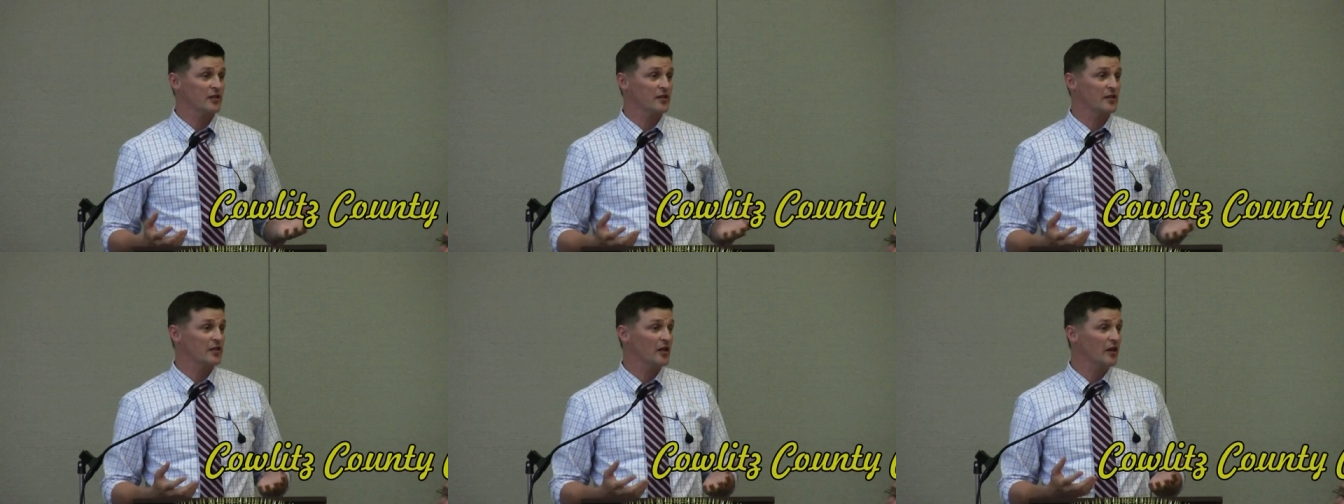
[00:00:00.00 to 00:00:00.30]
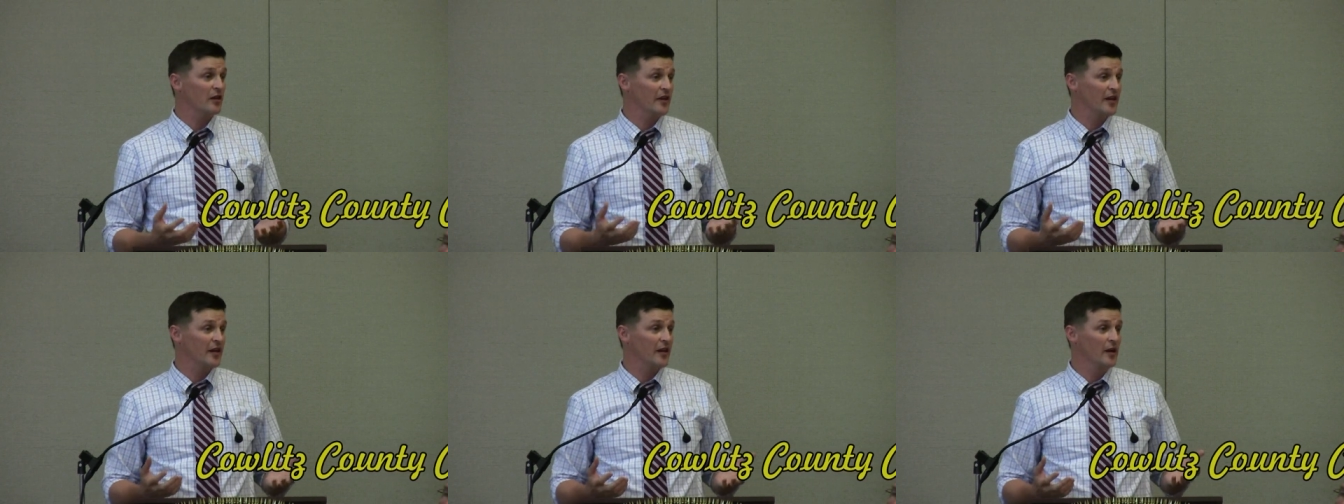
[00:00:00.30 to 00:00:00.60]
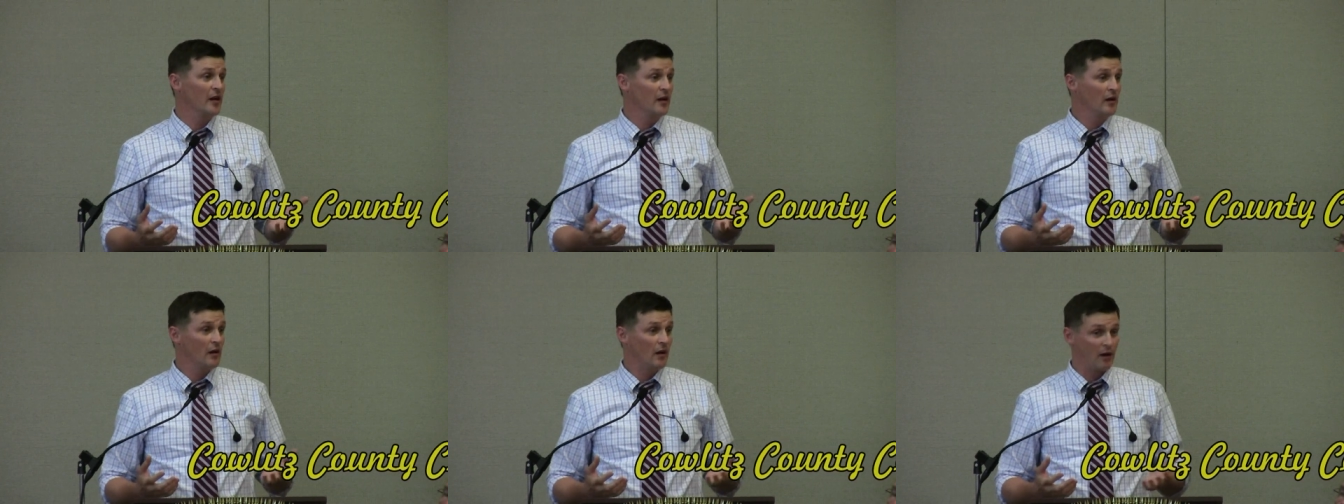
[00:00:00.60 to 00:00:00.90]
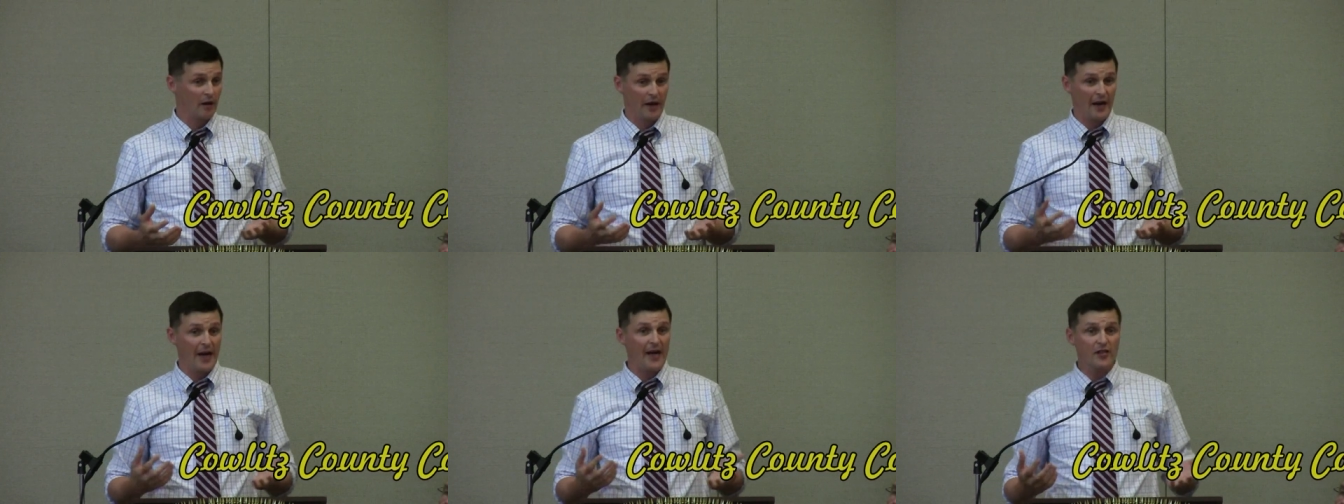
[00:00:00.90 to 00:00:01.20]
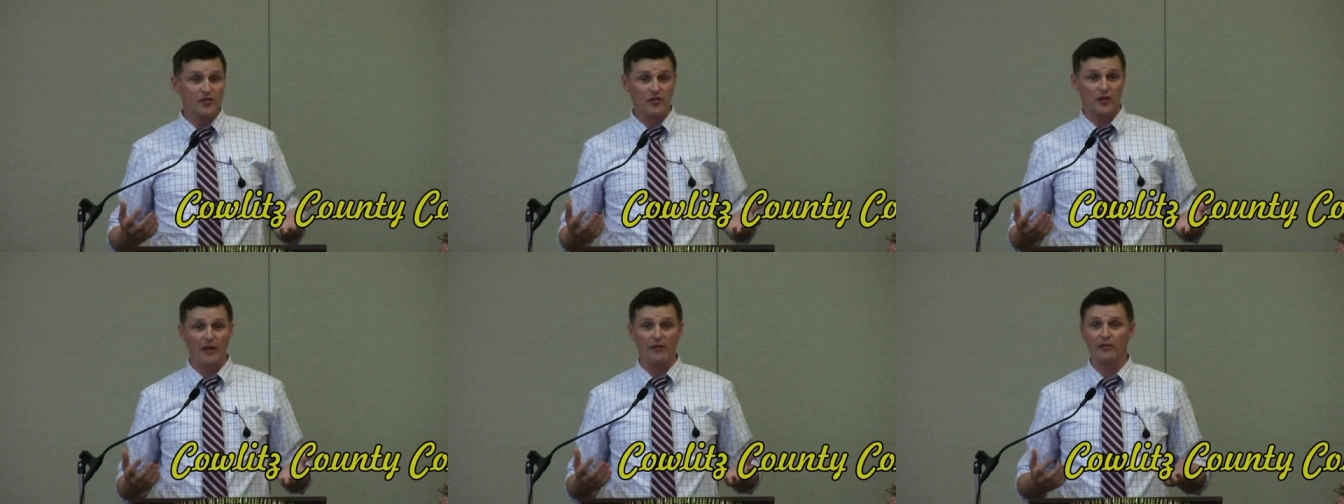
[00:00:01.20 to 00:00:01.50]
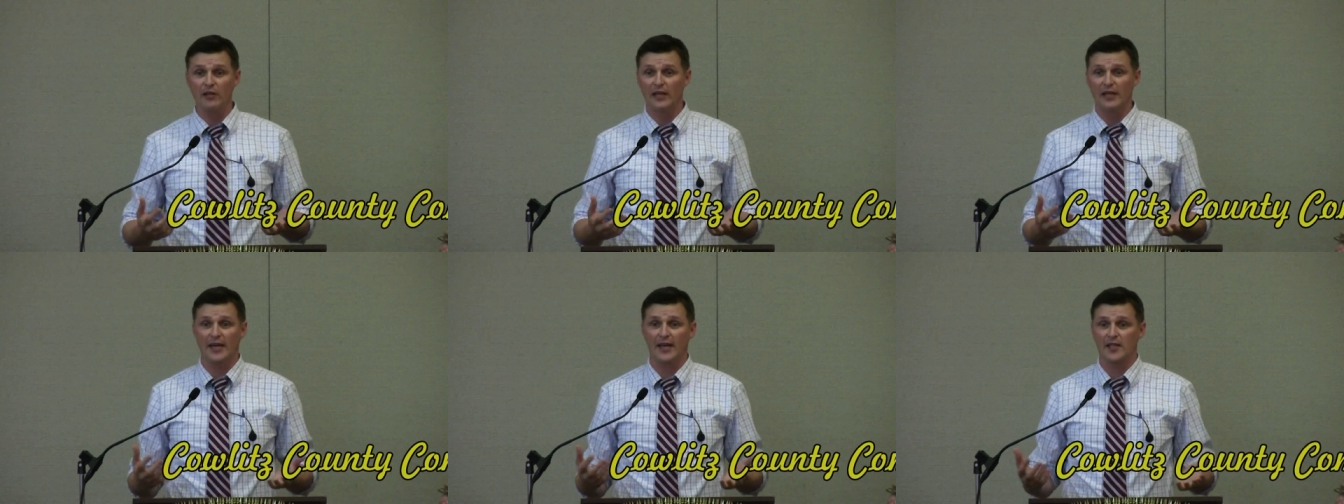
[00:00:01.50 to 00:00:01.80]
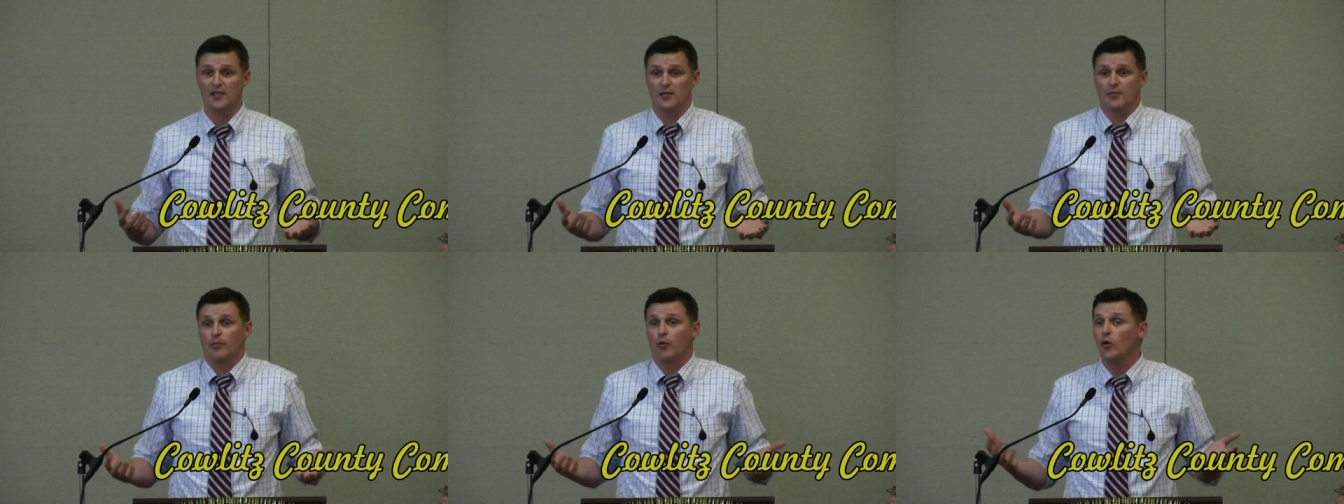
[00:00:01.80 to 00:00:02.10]
And until they are answered, I really
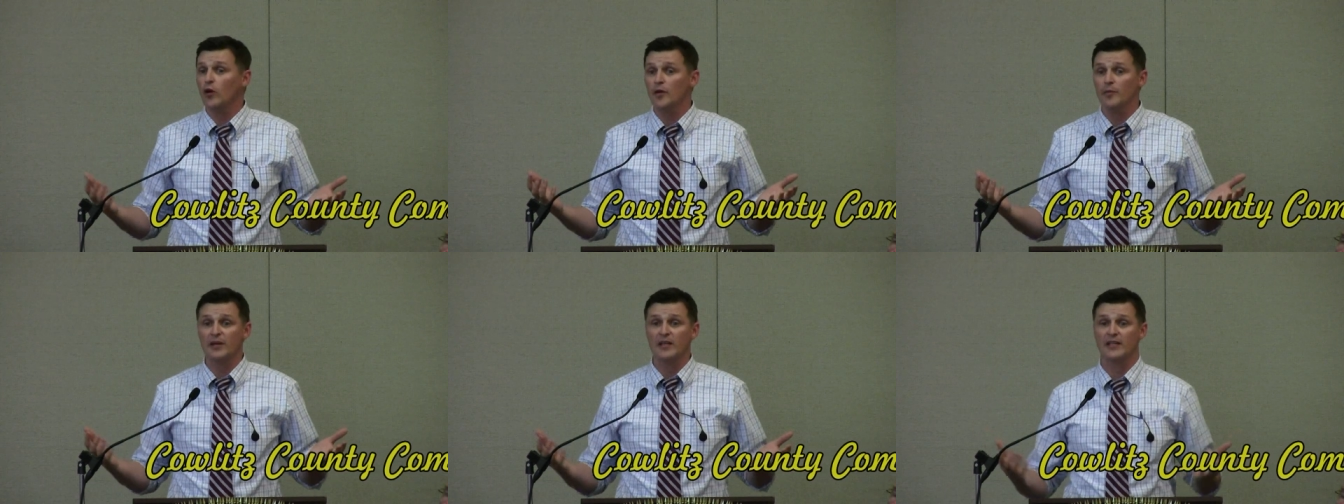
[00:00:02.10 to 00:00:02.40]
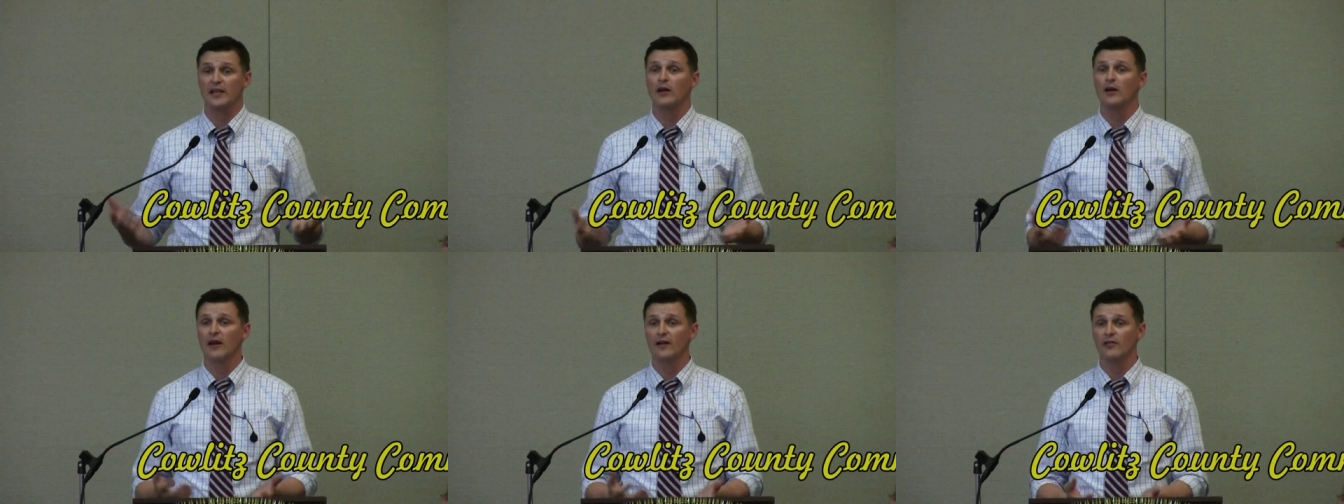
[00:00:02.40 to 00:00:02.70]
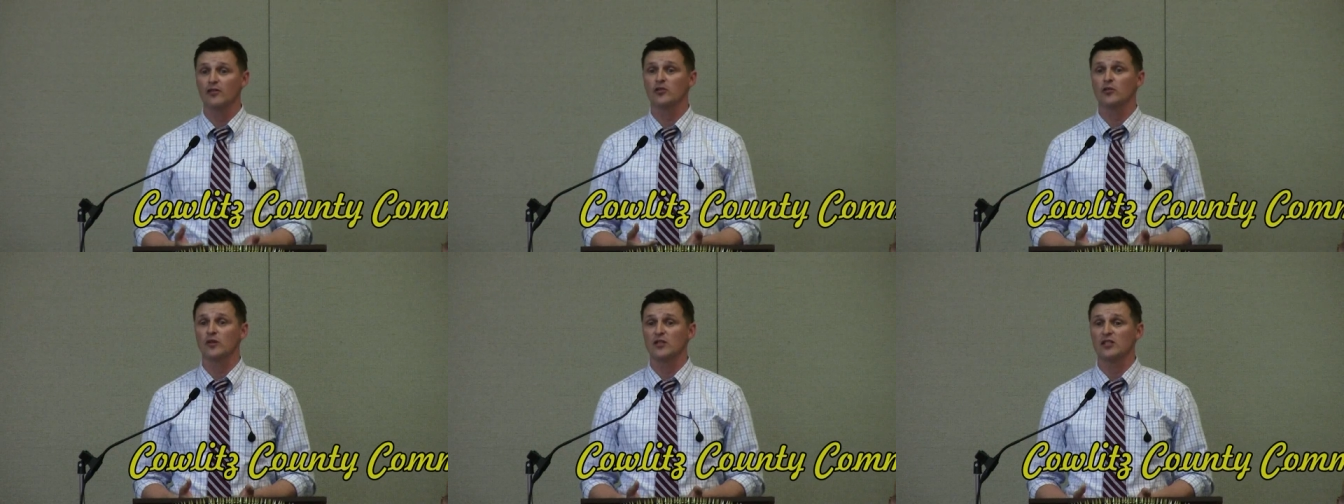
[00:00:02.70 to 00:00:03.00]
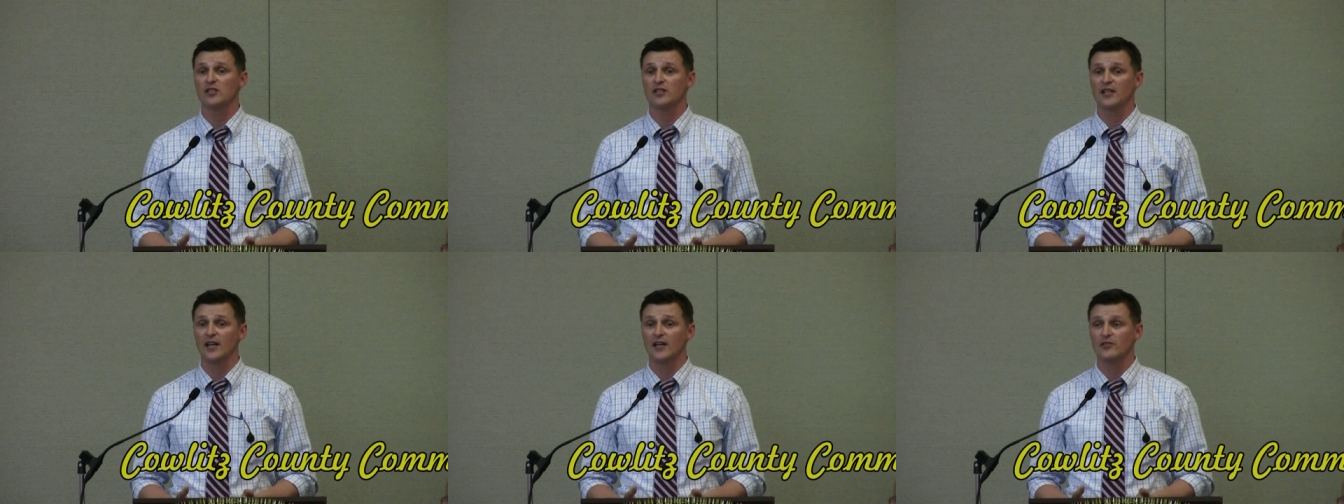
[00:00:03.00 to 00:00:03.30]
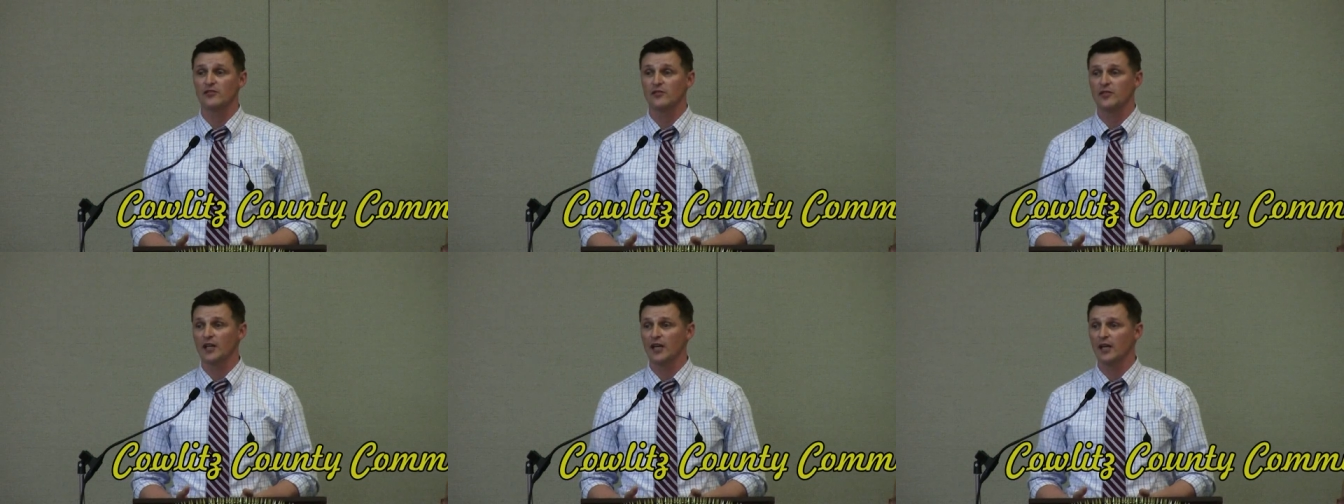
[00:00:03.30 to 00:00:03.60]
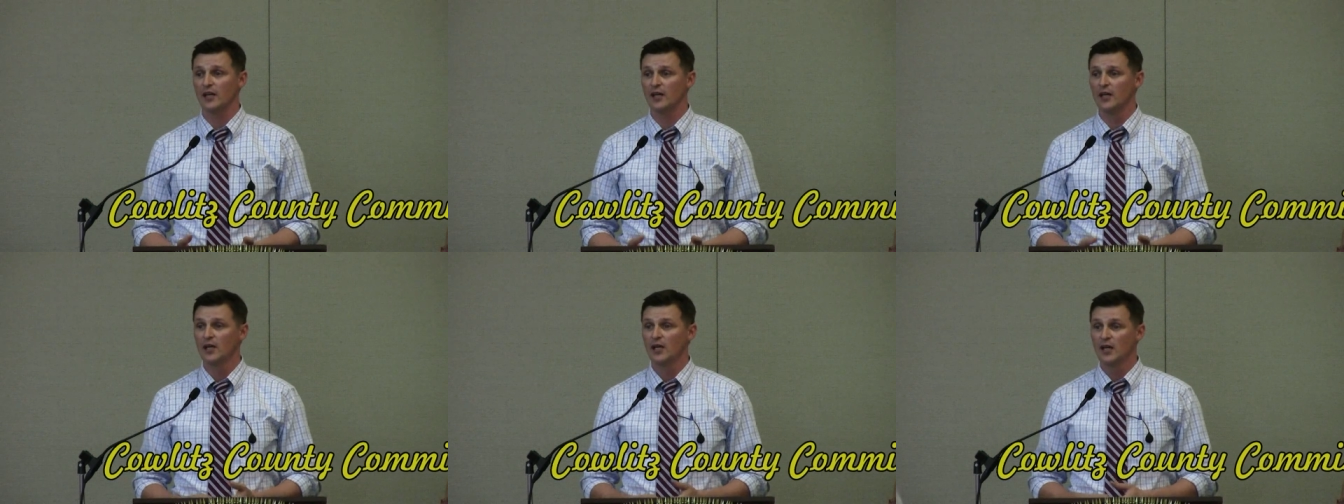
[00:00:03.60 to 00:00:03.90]
can't support it because I don't have those questions answered yet.